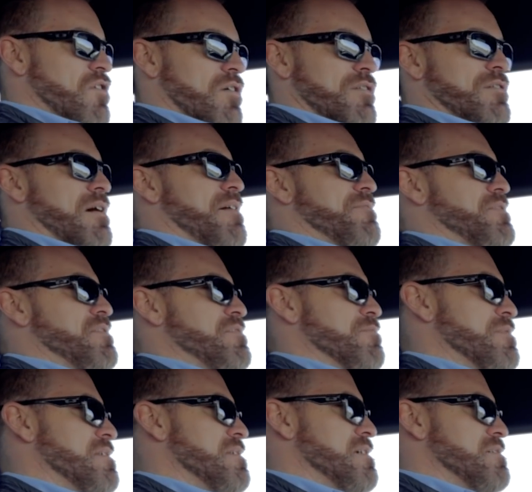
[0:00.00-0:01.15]
All you have to do
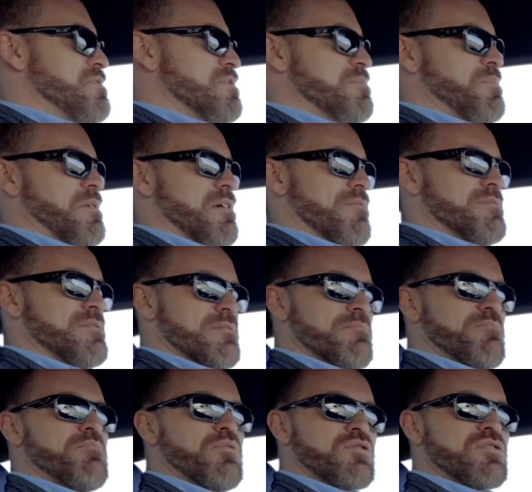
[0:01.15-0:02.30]
really is just be able to
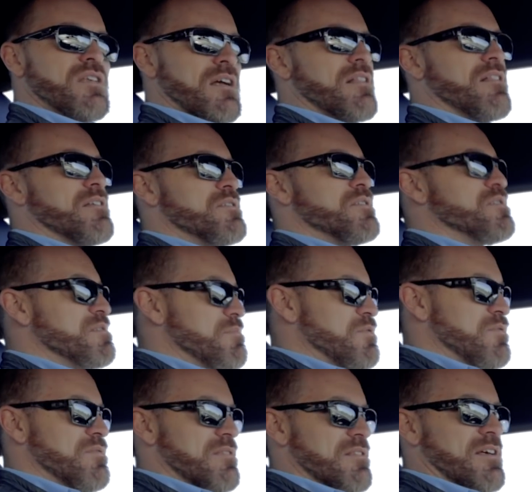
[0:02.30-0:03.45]
push that clutch in
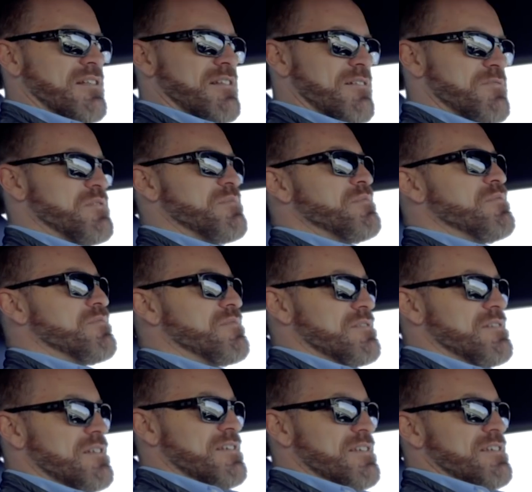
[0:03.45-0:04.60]
smooth and let it out smooth.
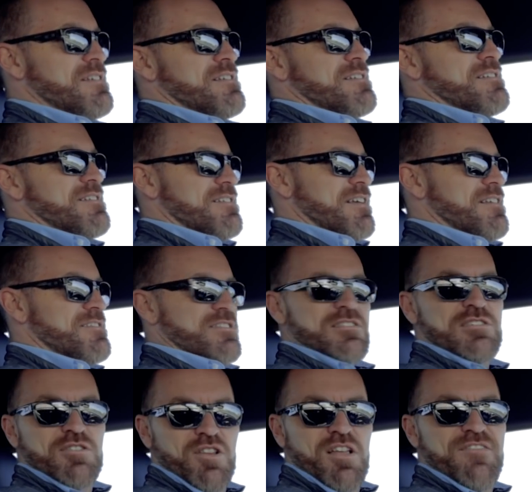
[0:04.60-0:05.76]
And that's
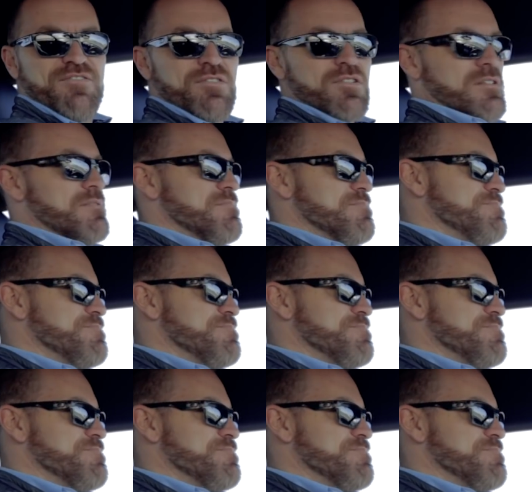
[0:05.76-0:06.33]
just your left foot.